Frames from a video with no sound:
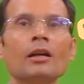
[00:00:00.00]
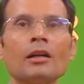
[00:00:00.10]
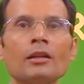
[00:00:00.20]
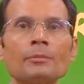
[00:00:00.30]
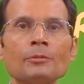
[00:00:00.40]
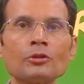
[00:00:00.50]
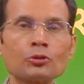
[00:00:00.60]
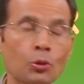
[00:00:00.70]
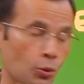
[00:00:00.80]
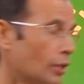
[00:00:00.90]

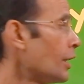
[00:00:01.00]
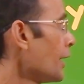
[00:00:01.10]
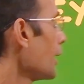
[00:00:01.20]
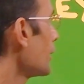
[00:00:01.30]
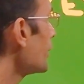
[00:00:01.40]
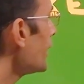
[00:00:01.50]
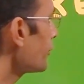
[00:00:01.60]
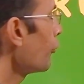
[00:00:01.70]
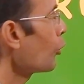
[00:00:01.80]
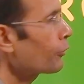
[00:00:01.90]

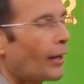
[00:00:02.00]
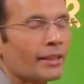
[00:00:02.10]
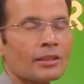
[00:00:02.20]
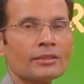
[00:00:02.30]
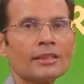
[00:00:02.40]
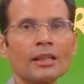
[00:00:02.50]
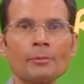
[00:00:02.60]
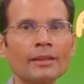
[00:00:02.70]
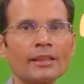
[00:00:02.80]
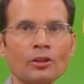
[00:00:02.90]
These four factors
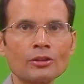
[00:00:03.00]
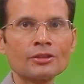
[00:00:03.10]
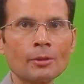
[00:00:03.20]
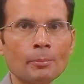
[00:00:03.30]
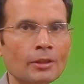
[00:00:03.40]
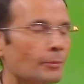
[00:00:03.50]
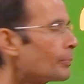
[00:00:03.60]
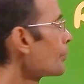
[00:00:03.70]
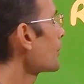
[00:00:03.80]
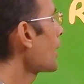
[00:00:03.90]
determine Reynolds number.